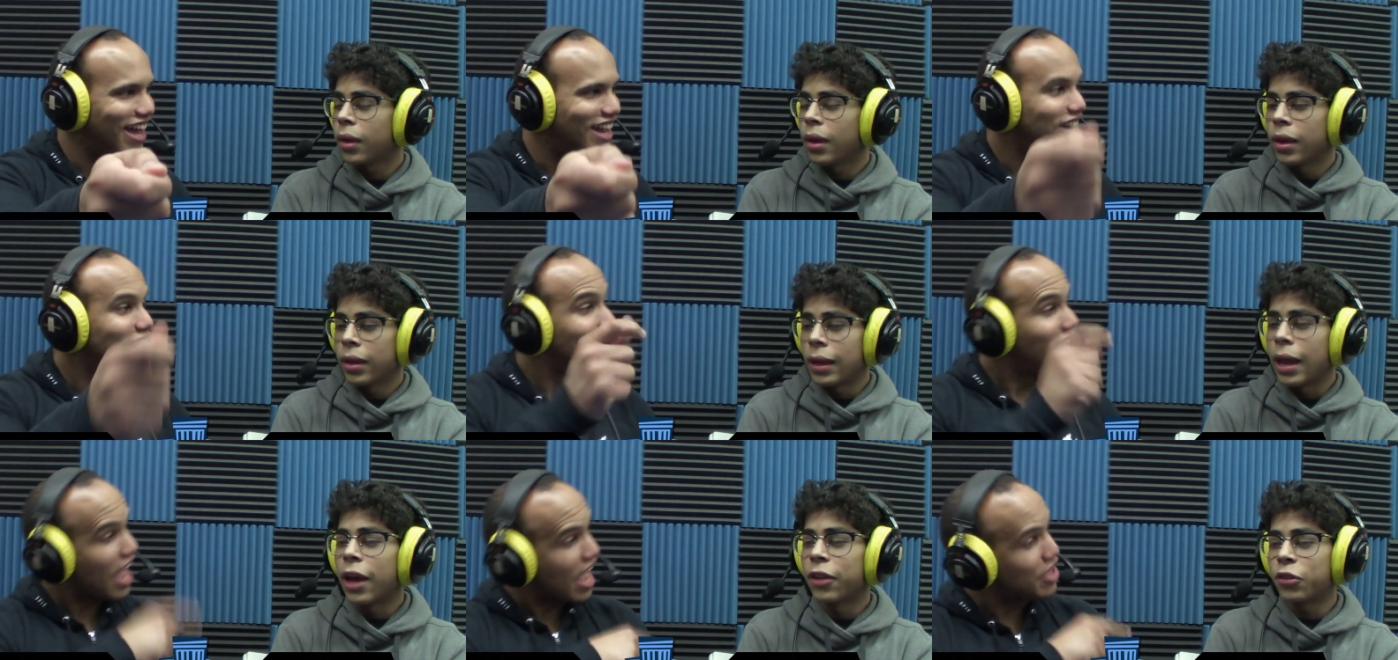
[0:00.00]

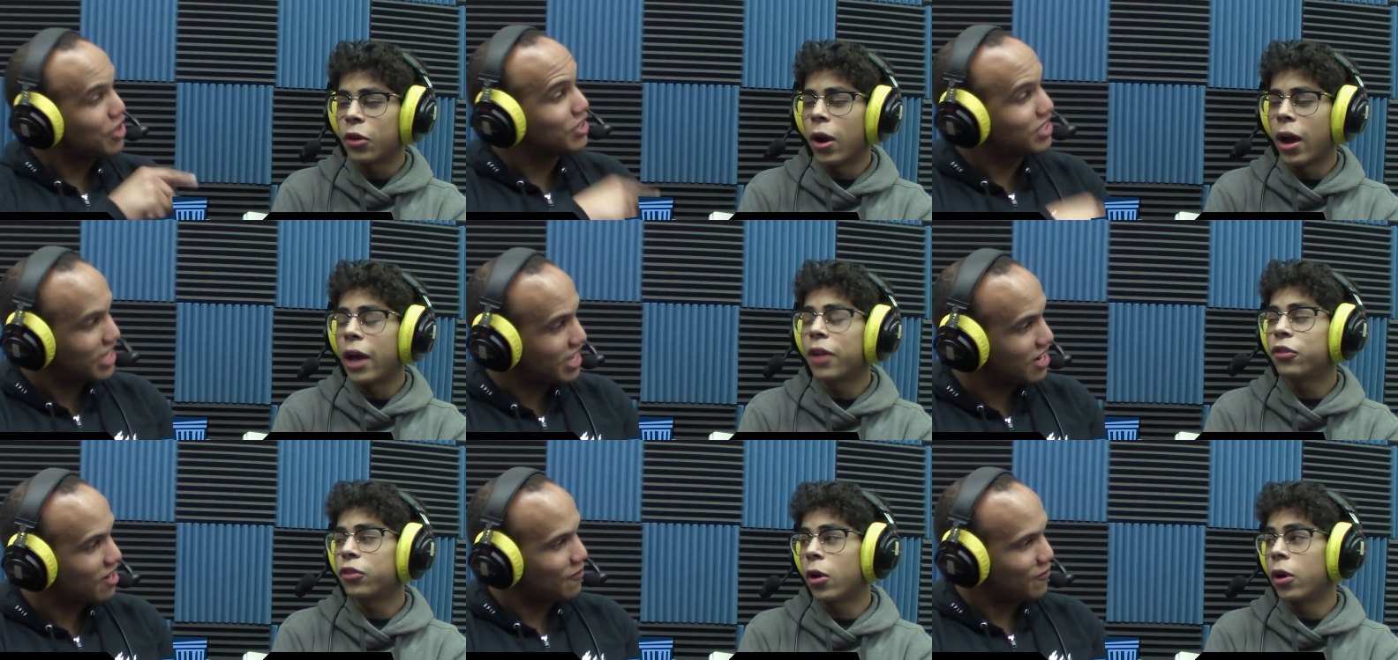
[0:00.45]
Speaker 1: Yeah, and I, start, you did
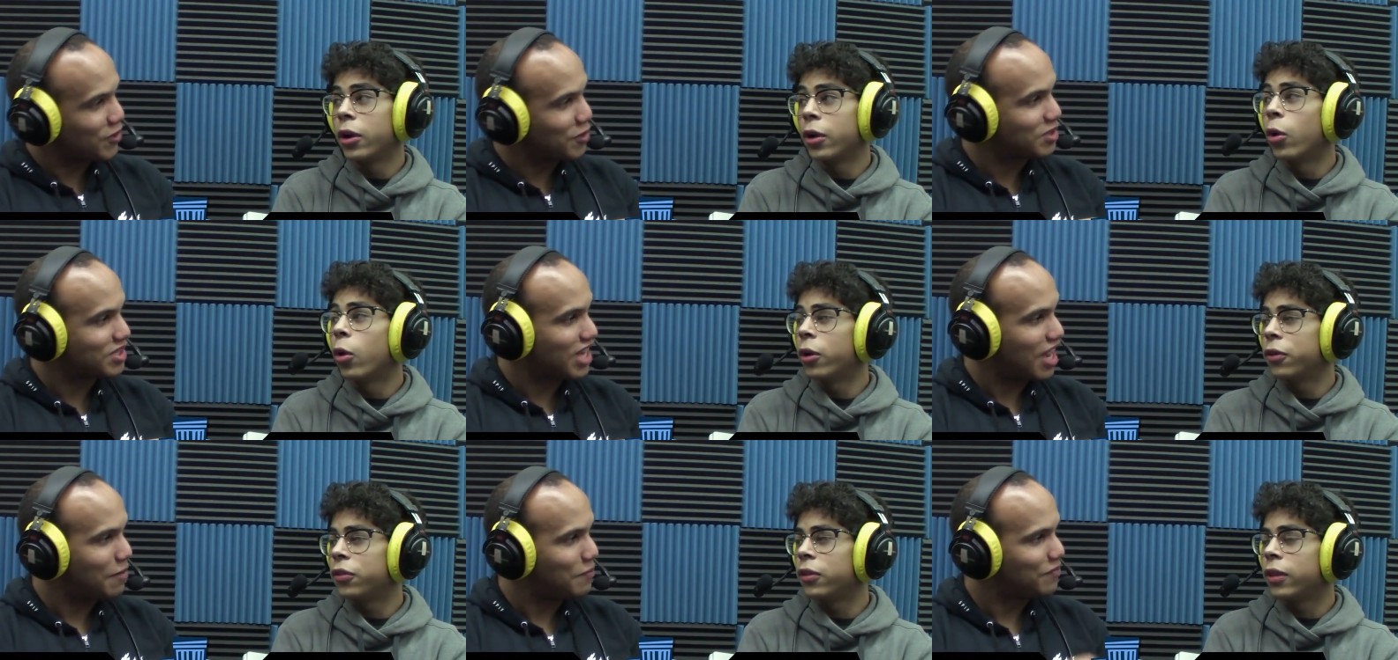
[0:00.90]
I started it a few
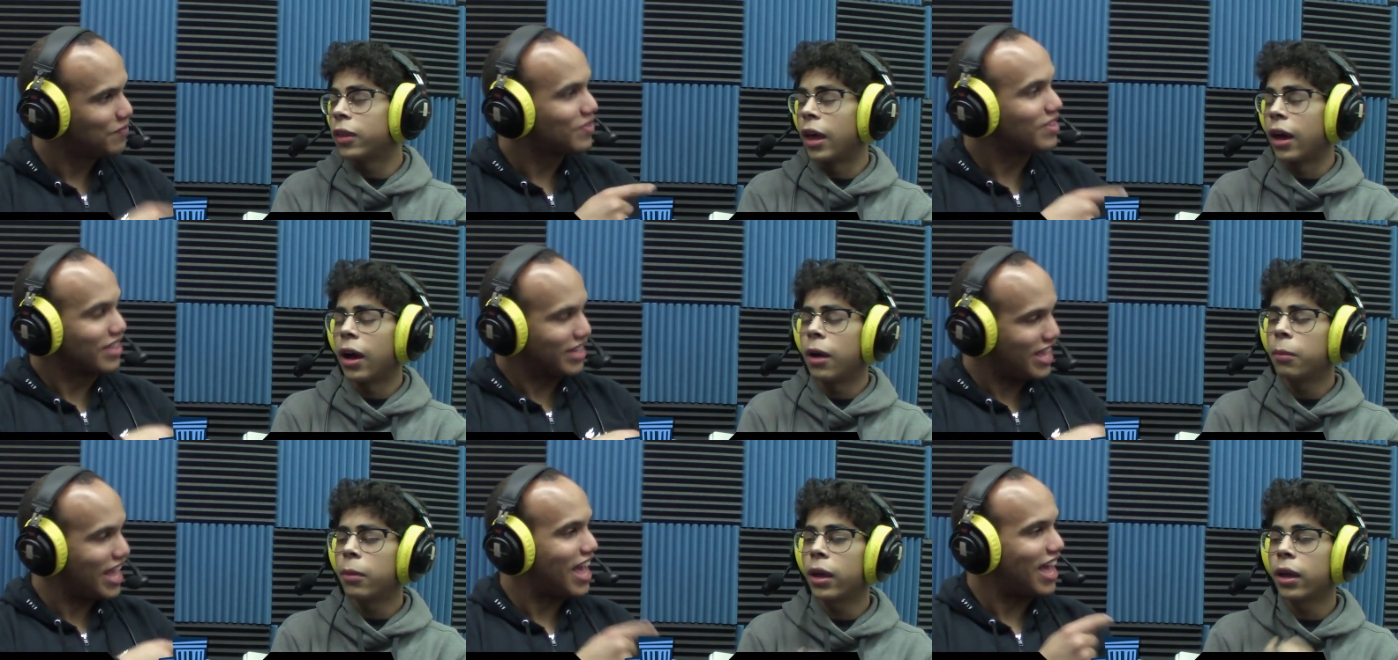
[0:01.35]
noticing times. that. I'm
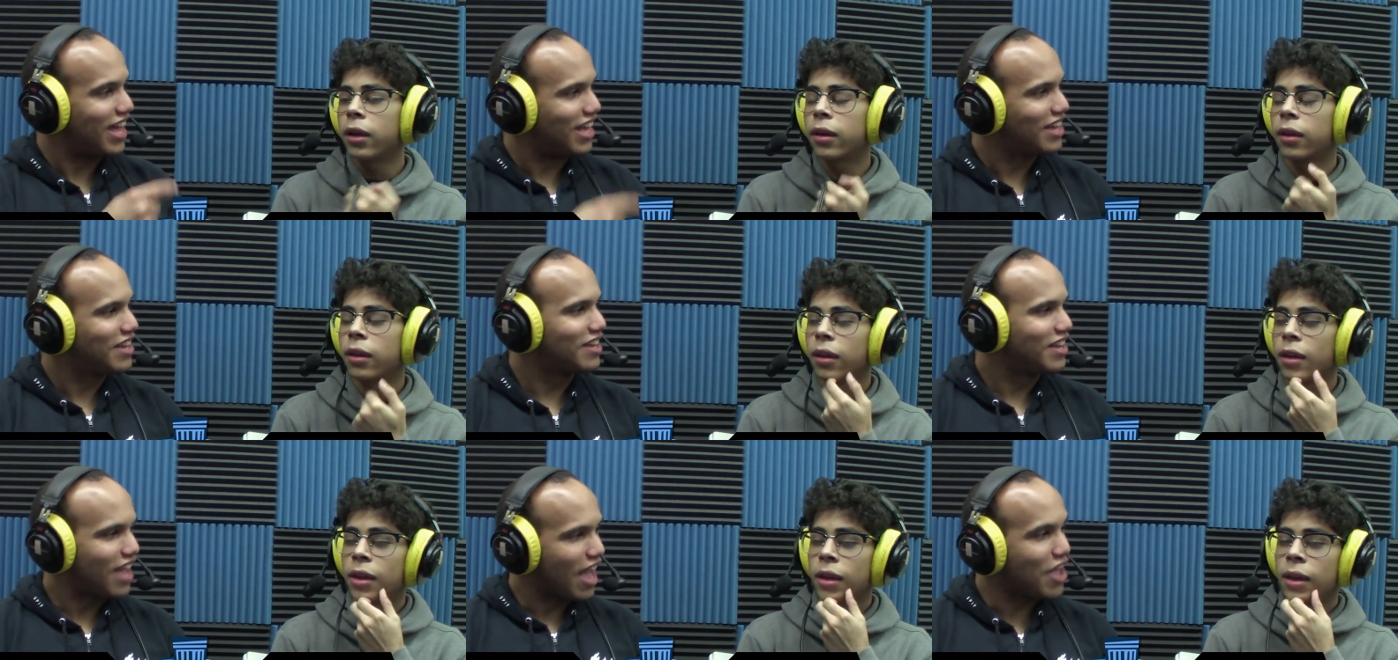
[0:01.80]
yeah, like,
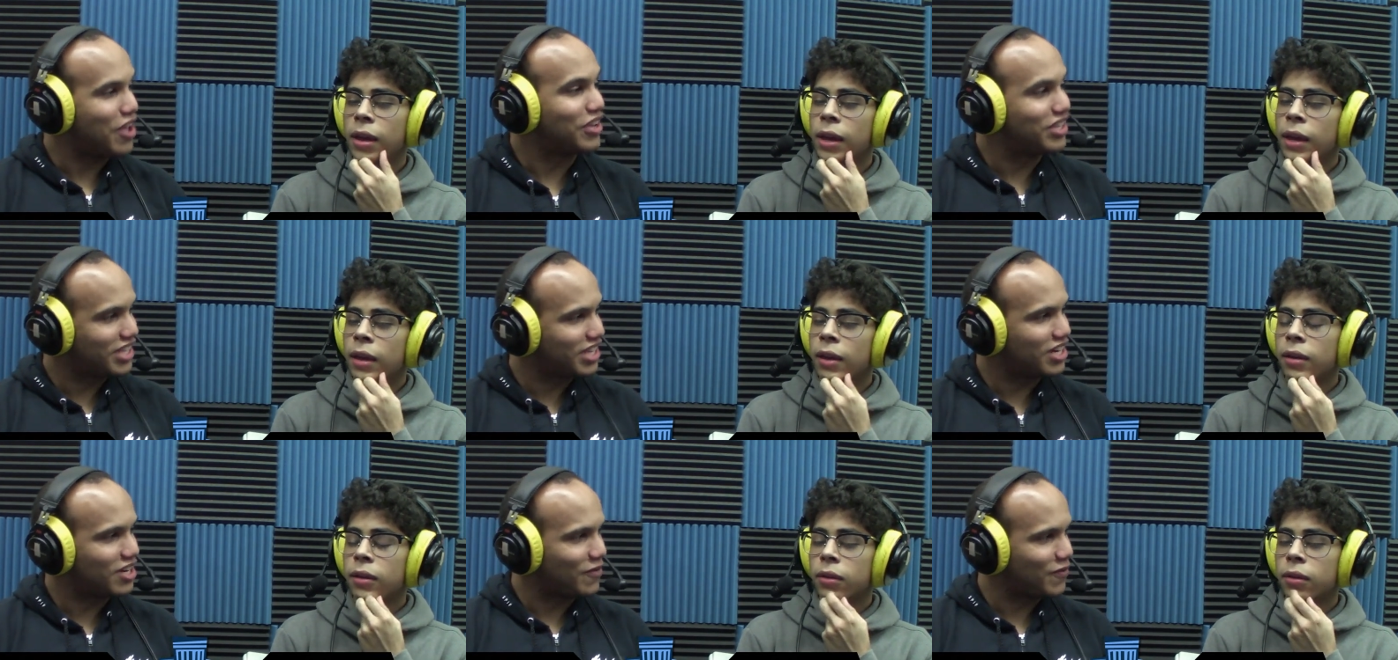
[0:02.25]
and you
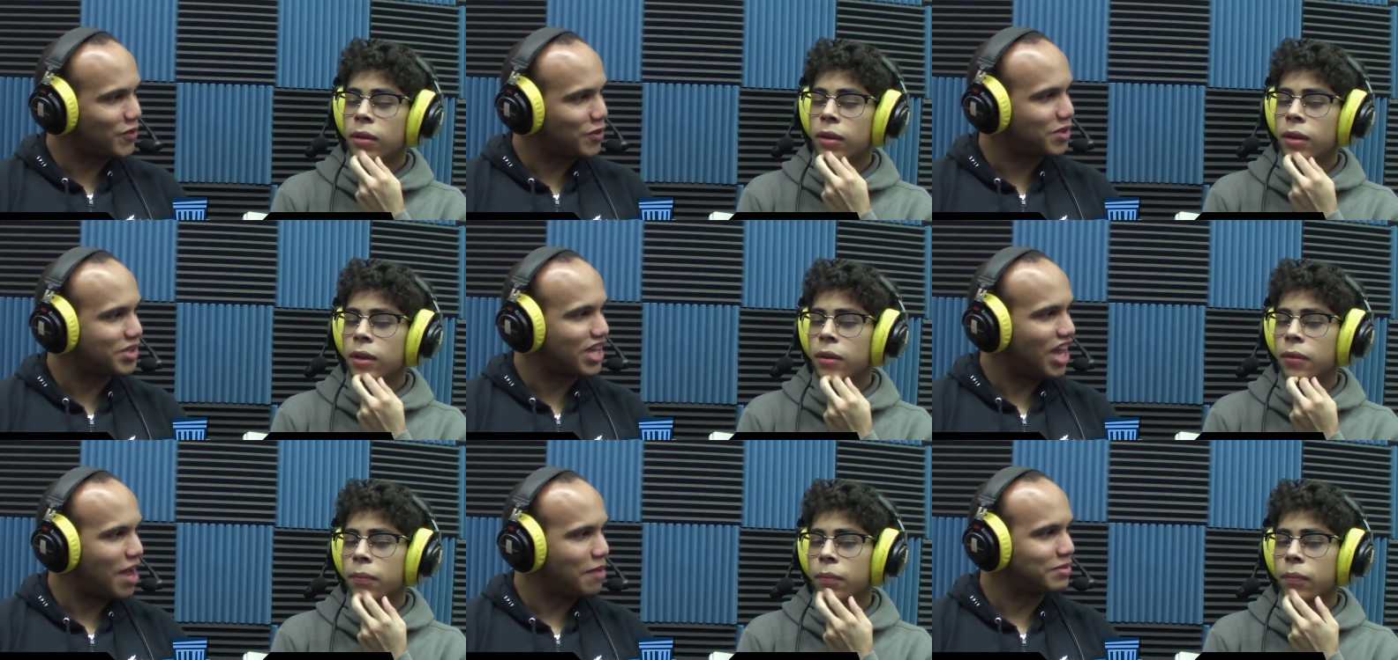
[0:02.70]
did it a few
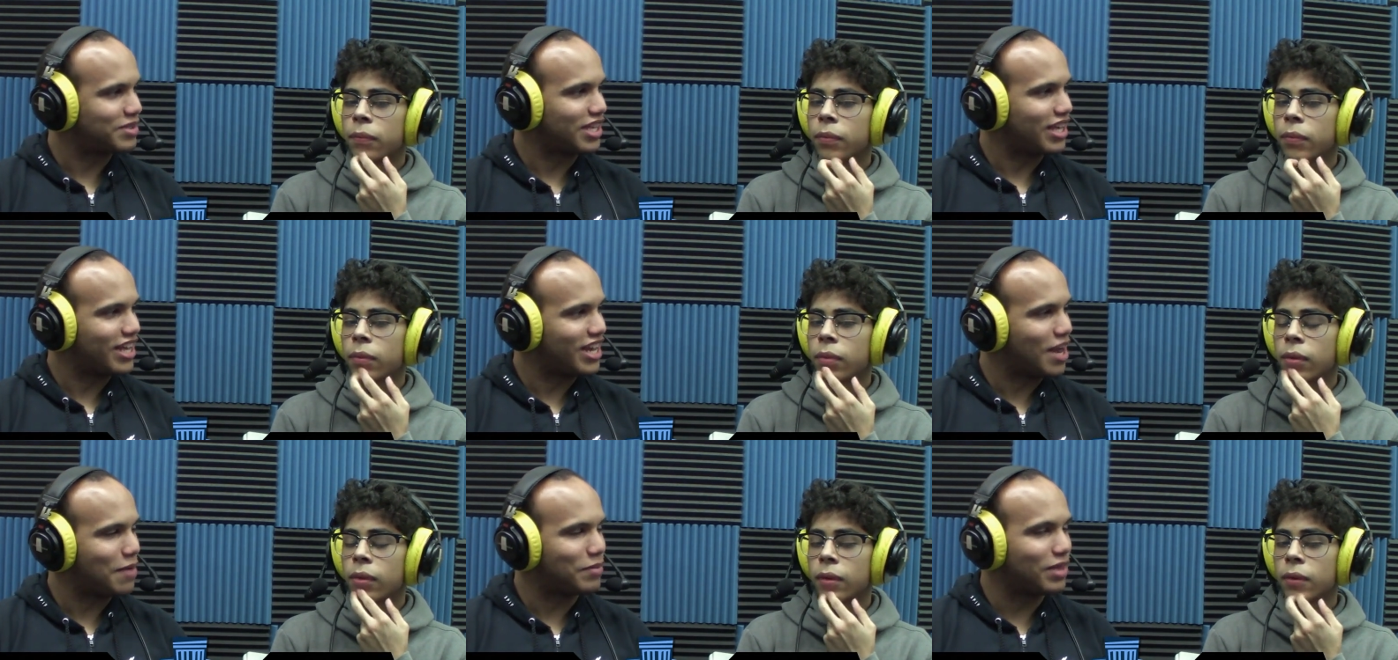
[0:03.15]
times, and
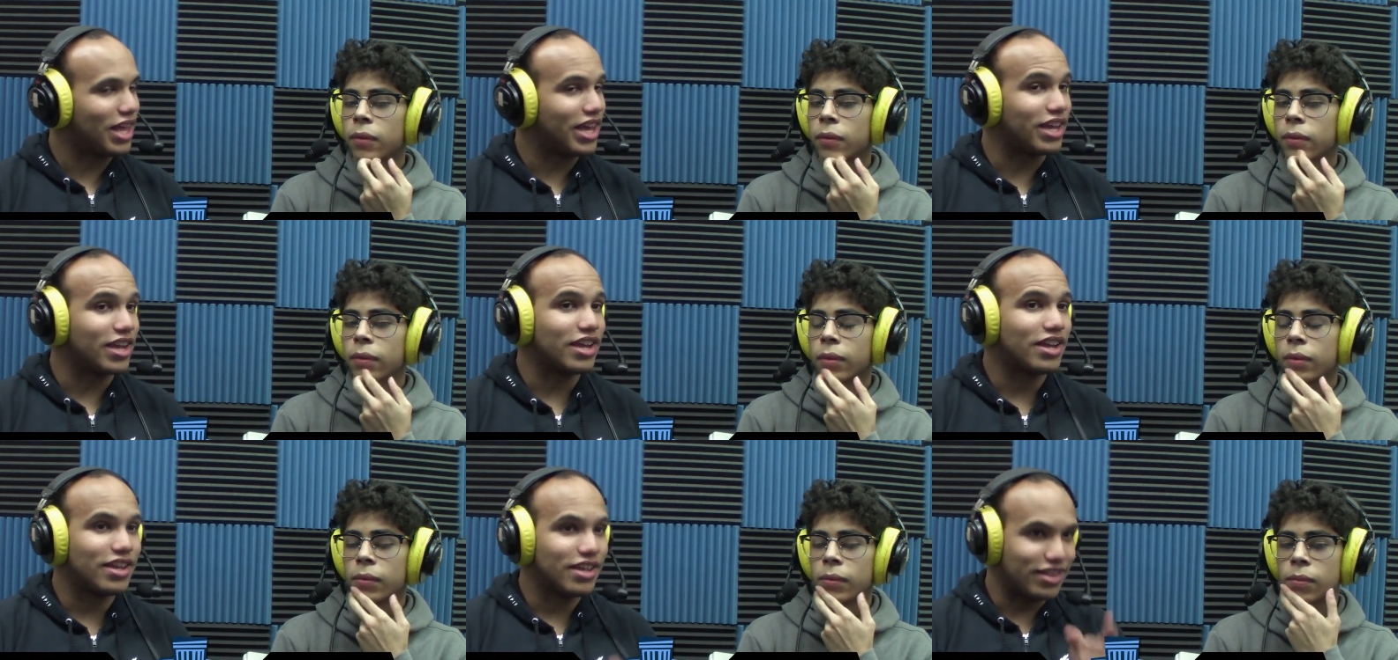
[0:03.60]
I'm like,
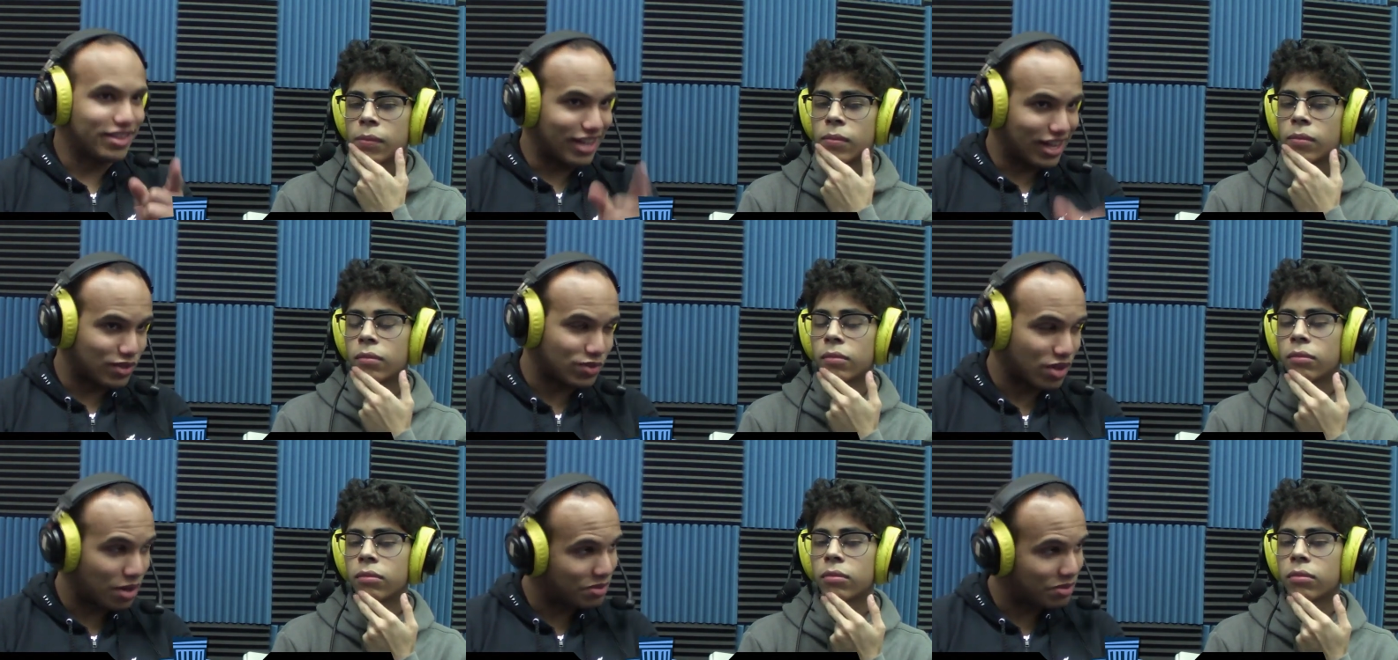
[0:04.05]
that's what I'm